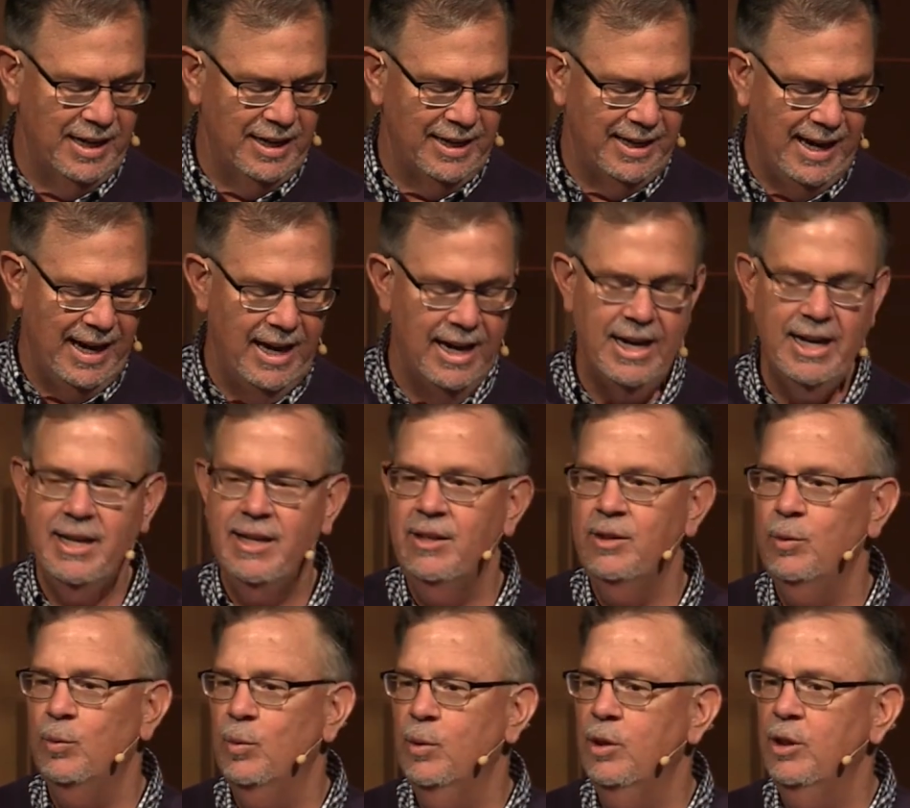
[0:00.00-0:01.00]

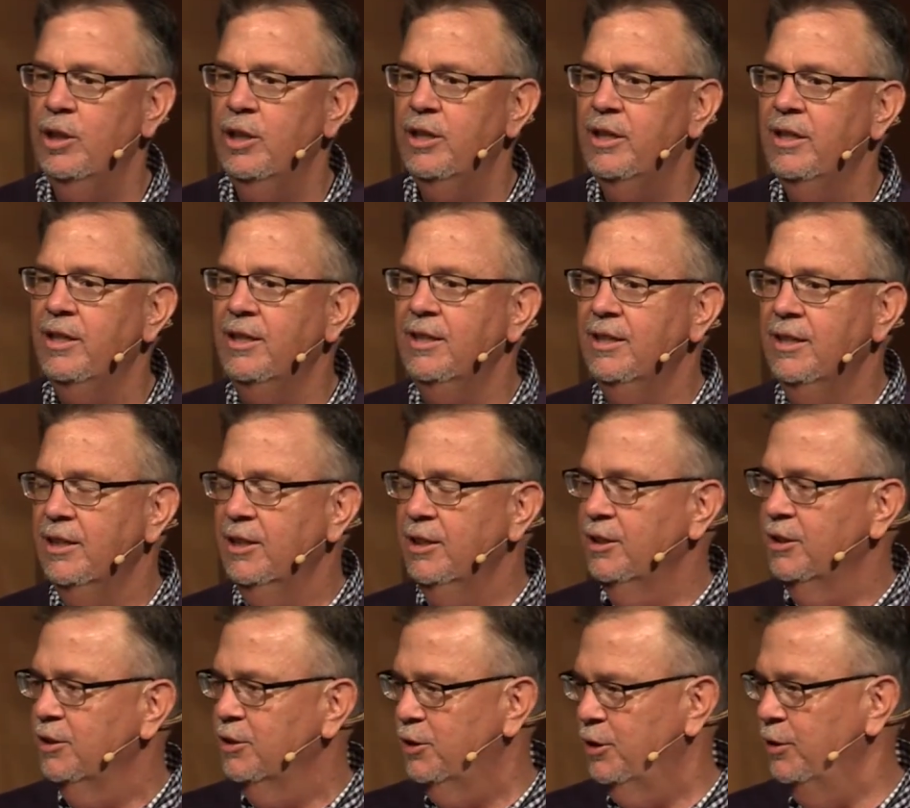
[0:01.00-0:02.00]
kind word
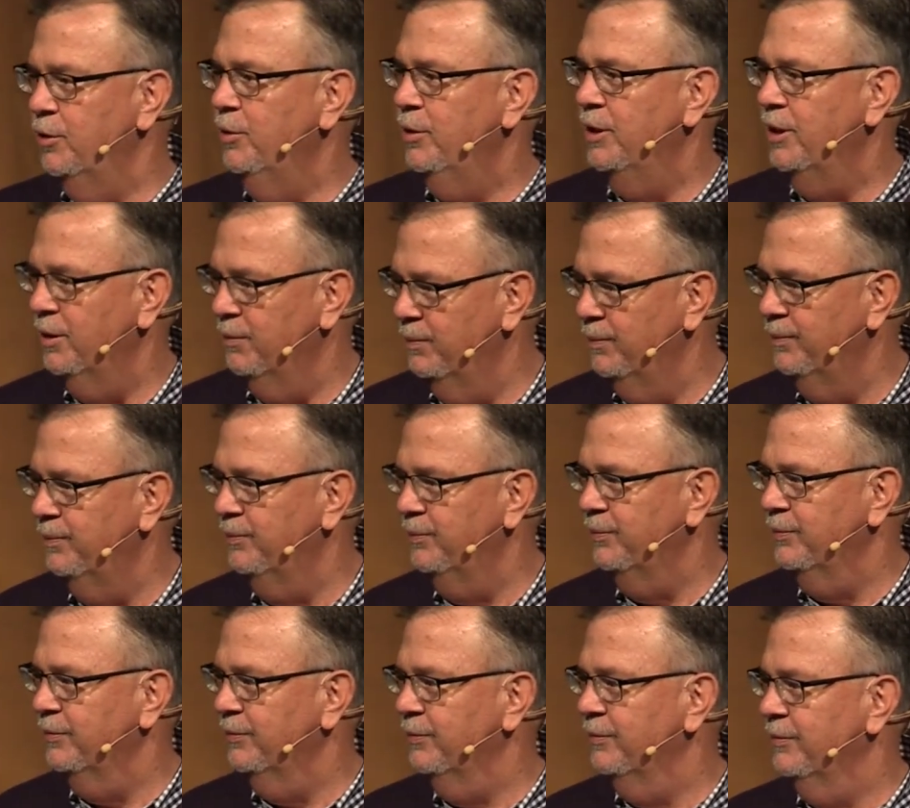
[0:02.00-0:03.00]
to him.
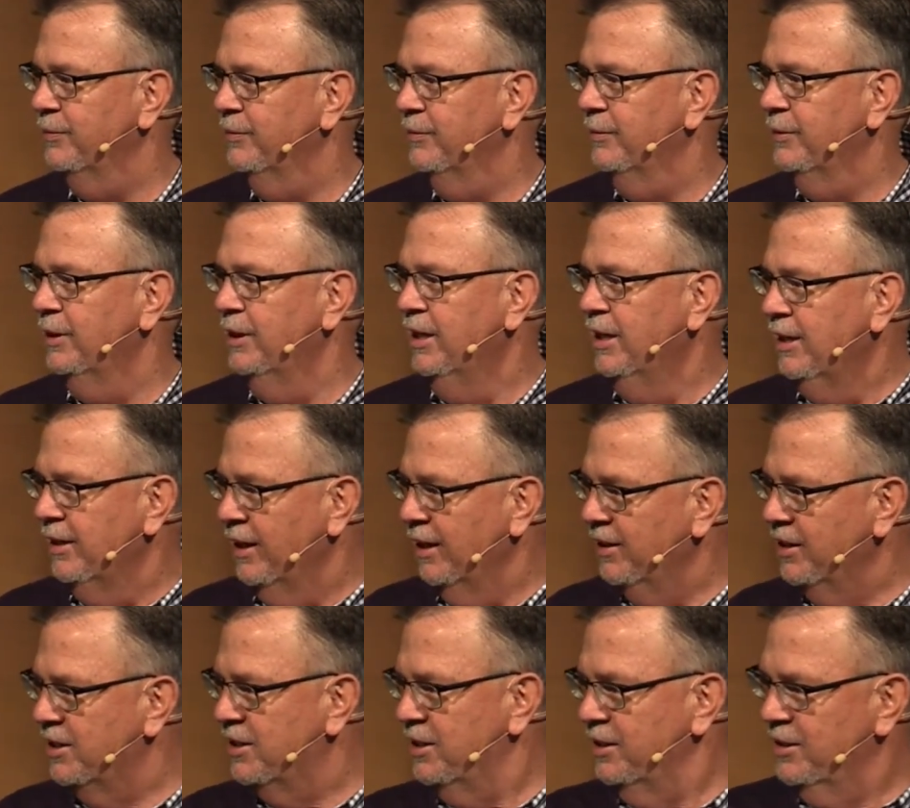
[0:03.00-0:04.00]
Now,
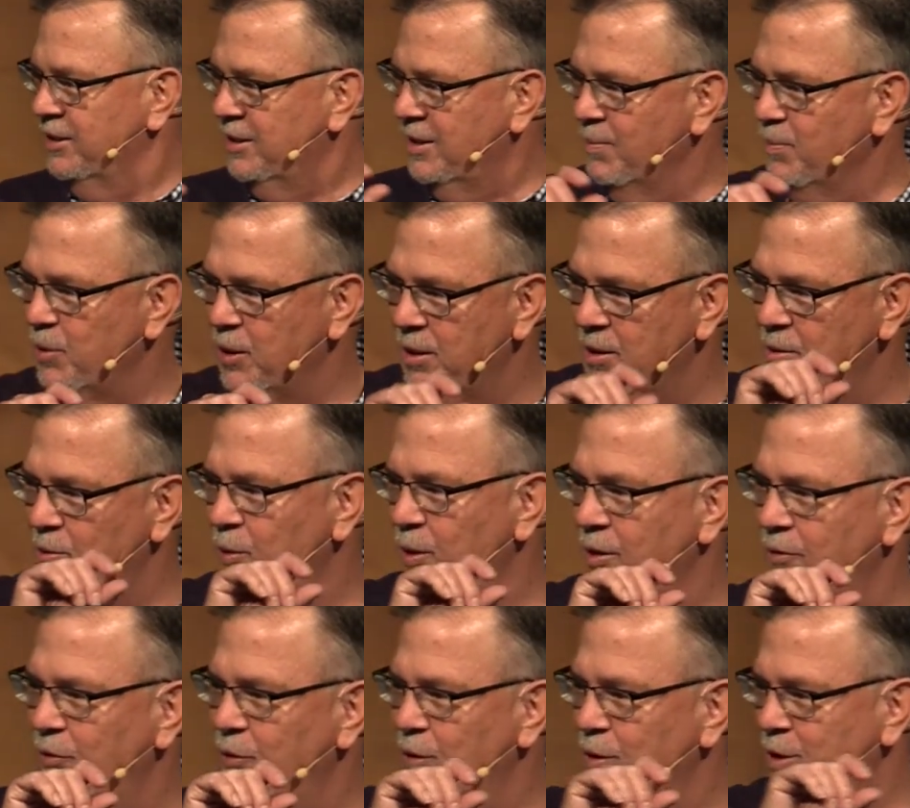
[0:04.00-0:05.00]
that's something that we
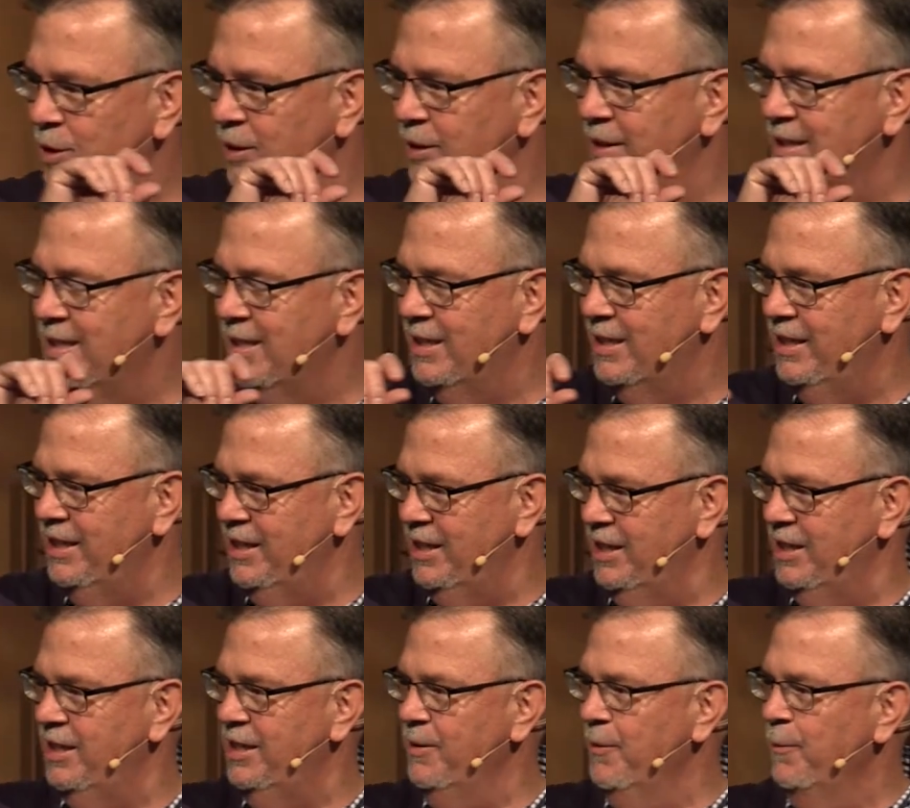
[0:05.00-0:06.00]
unfortunately
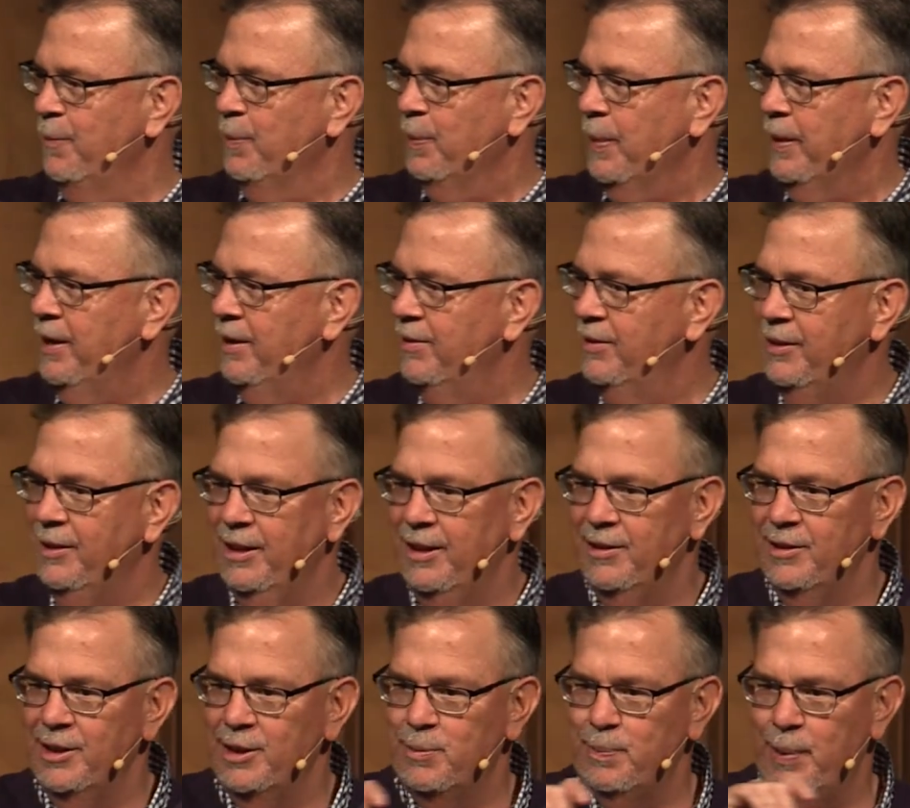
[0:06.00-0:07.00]
see in
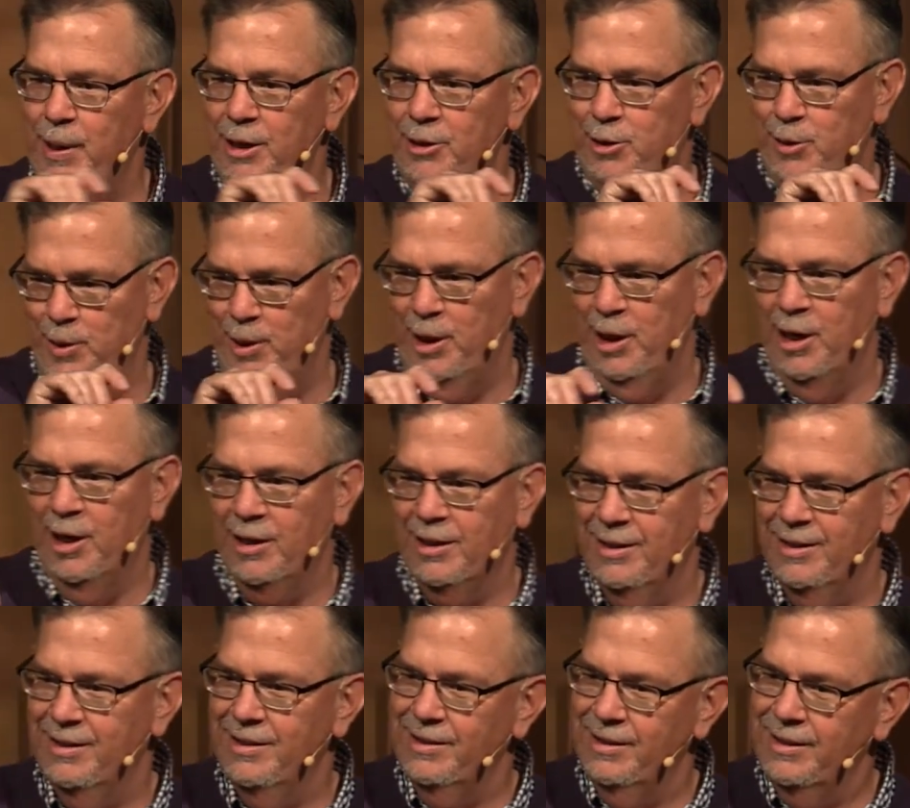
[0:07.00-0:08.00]
these patriarchs,
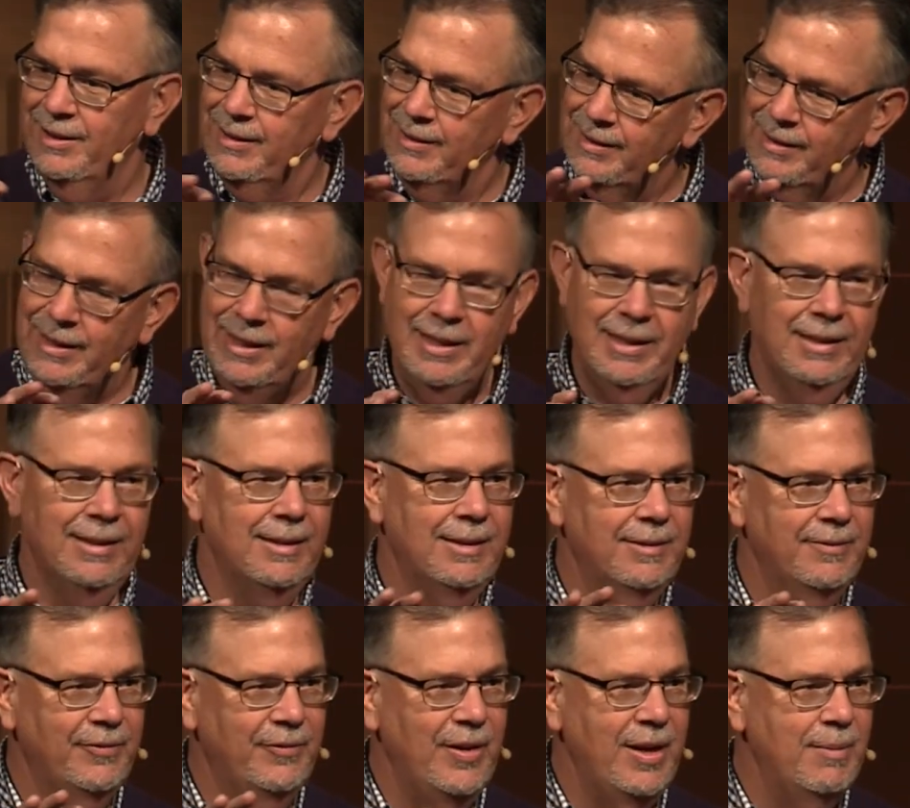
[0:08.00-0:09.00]
is
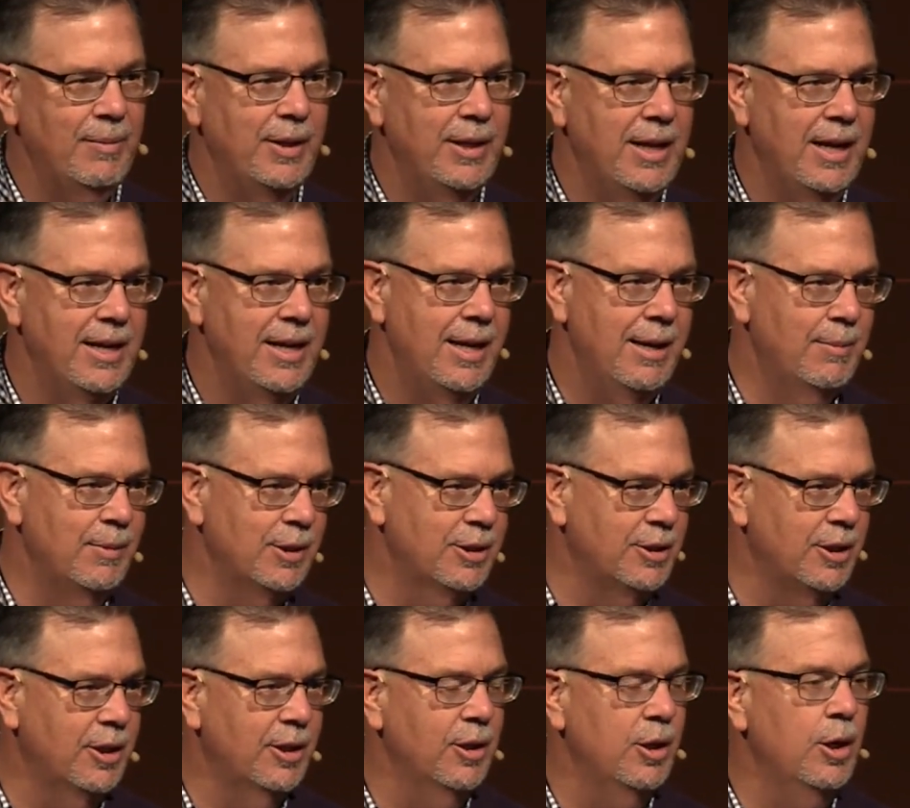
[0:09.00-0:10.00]
family dynamics
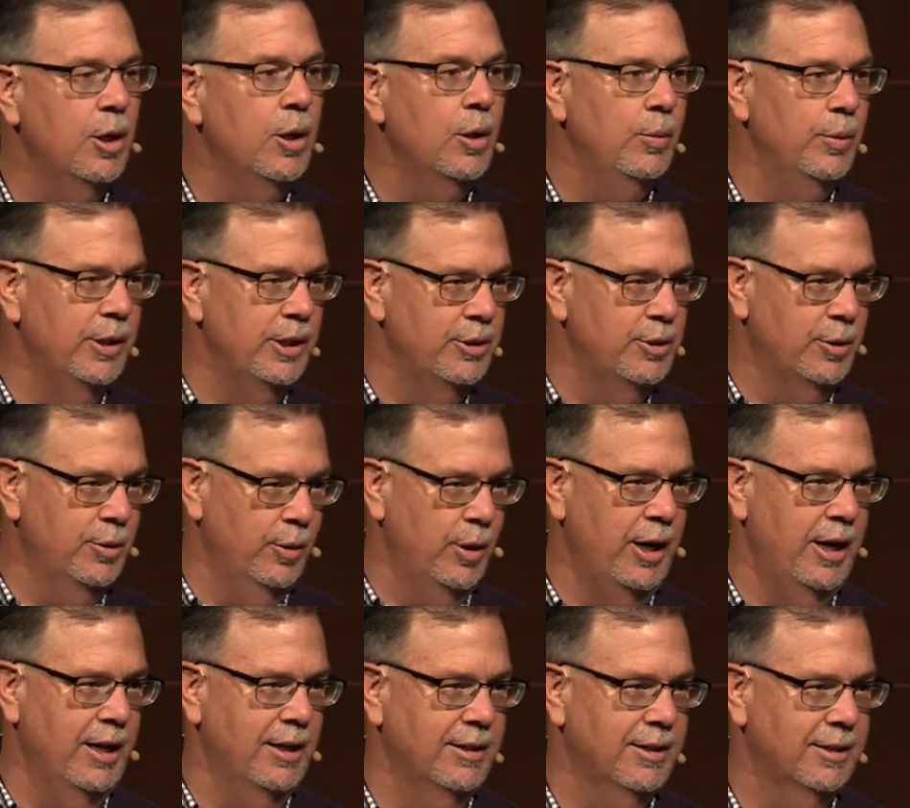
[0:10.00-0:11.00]
aren't always
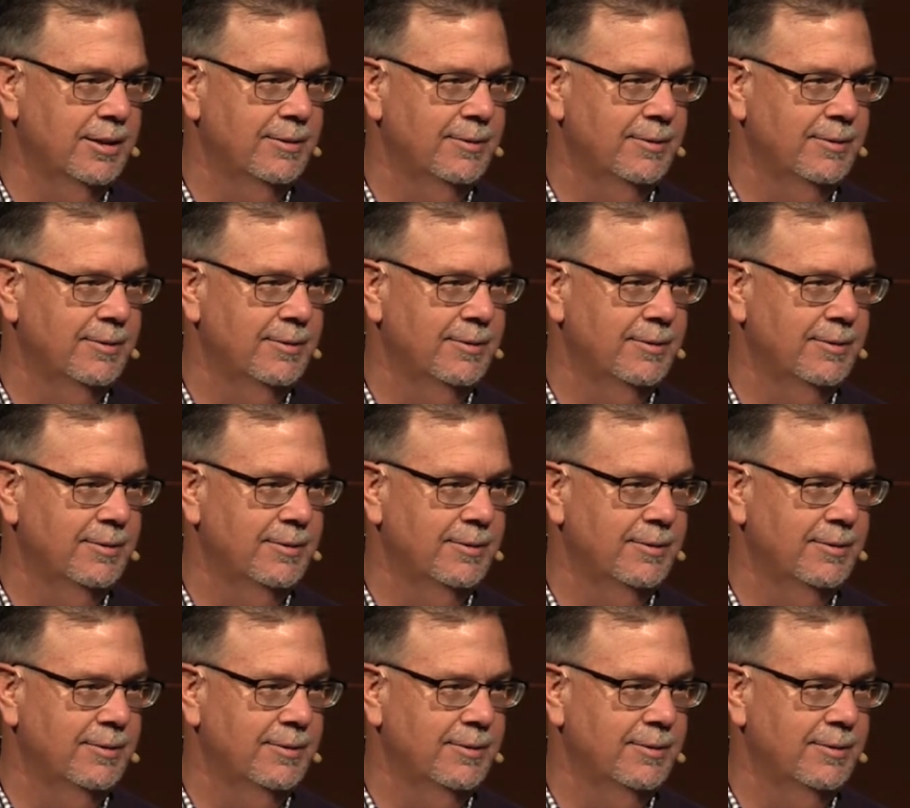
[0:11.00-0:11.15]
great.